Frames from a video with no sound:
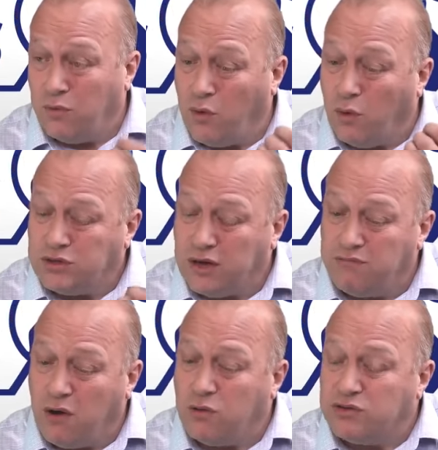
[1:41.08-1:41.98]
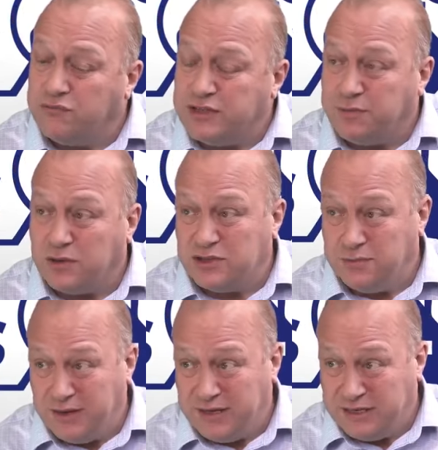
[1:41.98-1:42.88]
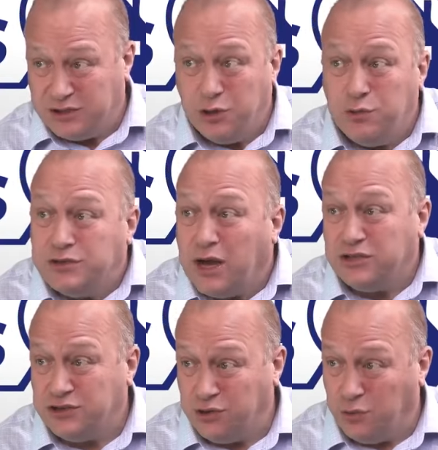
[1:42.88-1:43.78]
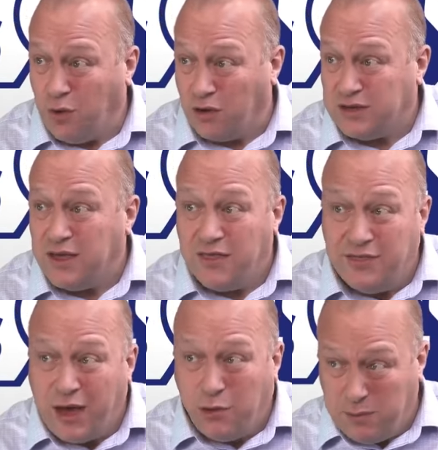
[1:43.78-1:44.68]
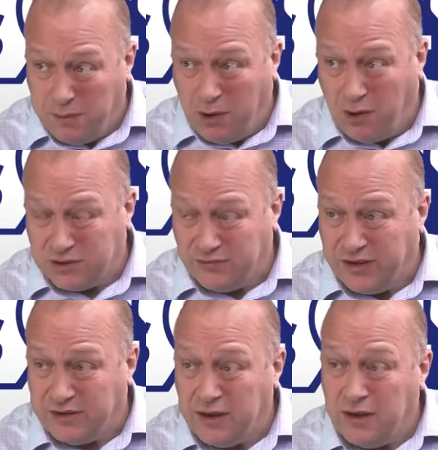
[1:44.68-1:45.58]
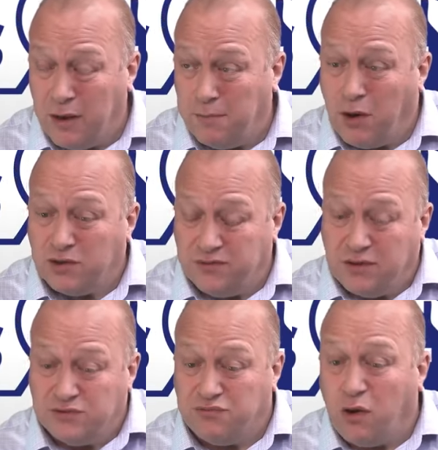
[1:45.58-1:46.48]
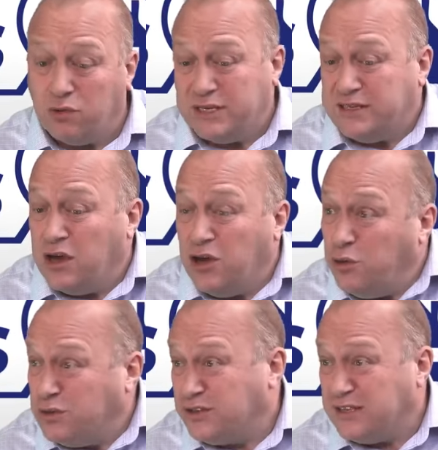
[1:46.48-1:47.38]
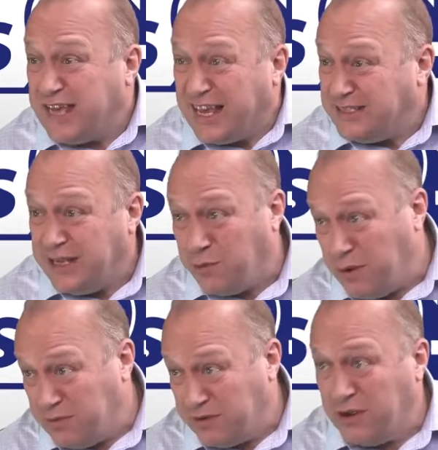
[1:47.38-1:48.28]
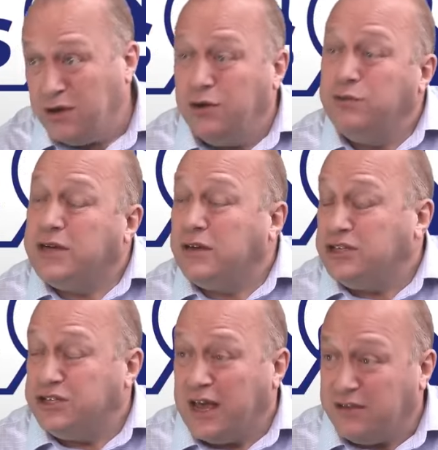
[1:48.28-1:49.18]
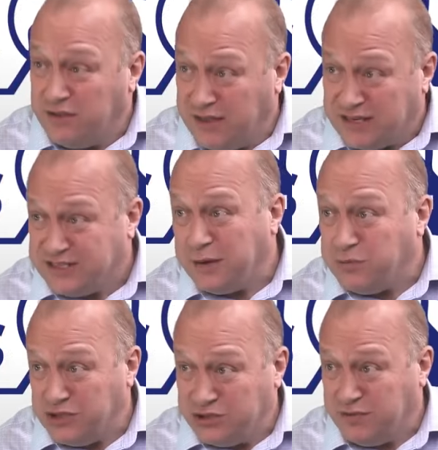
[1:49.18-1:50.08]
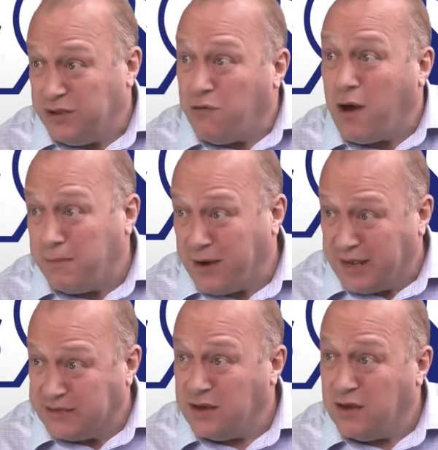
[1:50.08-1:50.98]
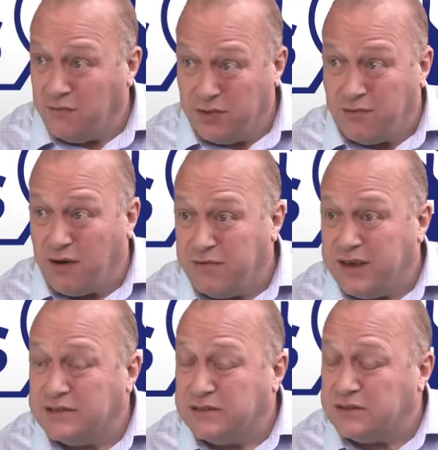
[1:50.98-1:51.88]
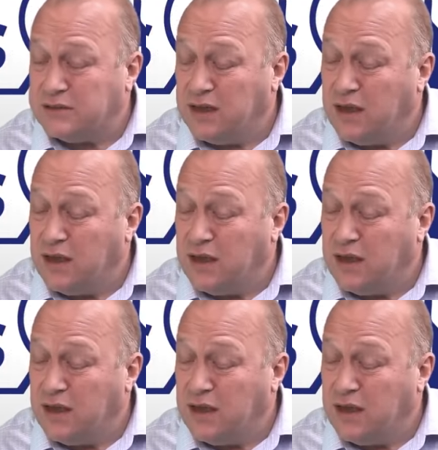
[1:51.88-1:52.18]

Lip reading: Also, roles and responsibilities. Who's going to do what? That will be part of it. And part of those roles is who's going to test the equipment, who's going to check that the extinguishers are in the right place for the right reasons.